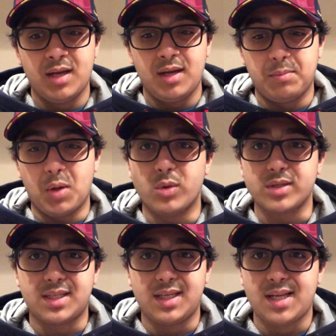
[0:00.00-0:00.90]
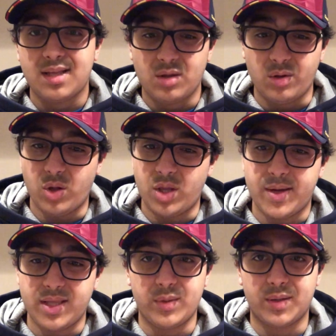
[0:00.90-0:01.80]
But we'll see. The only man
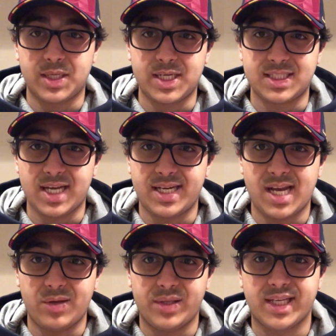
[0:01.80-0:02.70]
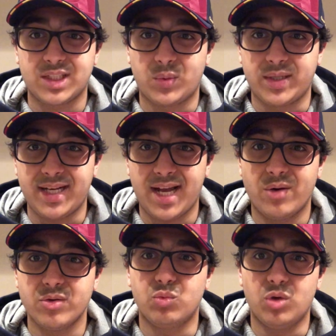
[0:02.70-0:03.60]
that we can sign now in the next 28
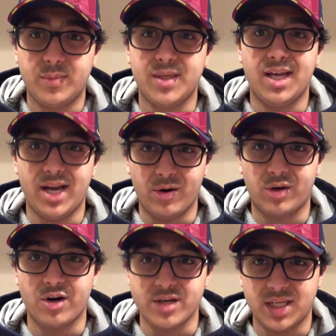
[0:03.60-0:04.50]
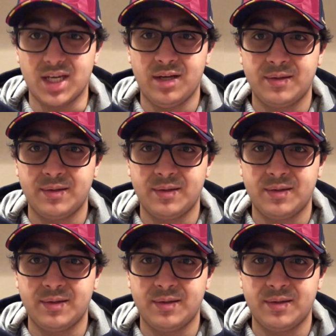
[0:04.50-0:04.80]
hours will be Eric Garcia.